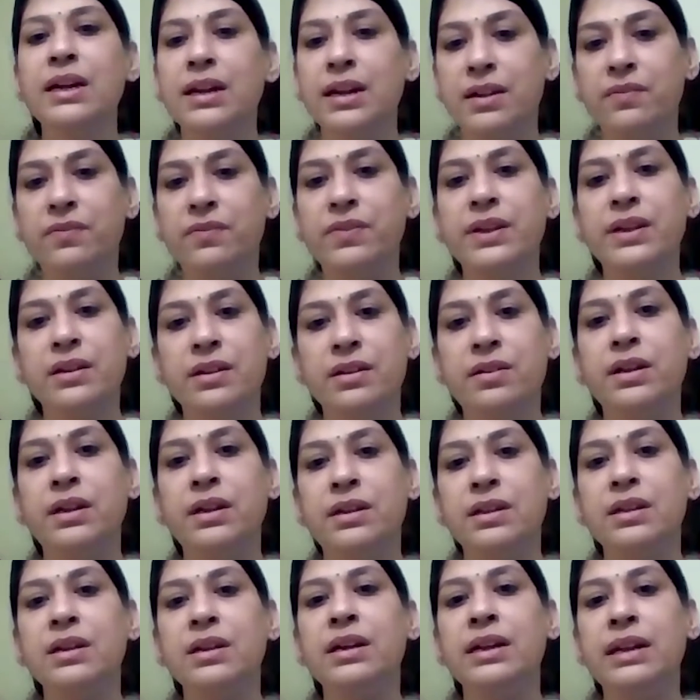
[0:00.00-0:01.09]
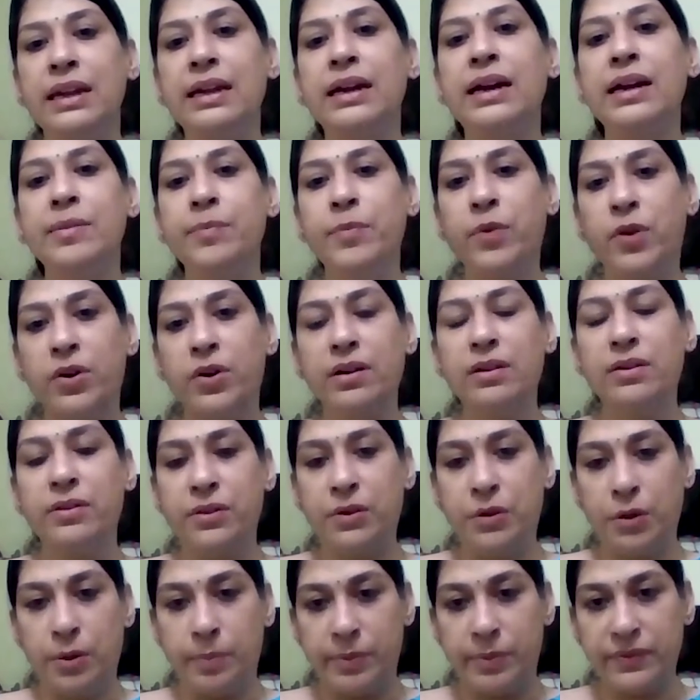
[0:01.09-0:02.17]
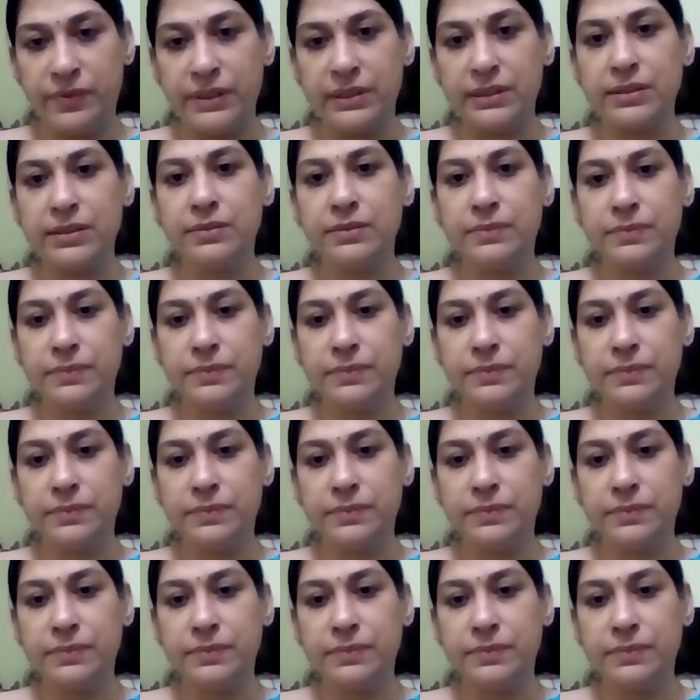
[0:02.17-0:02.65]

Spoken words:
and we are creating an AI model on top of it.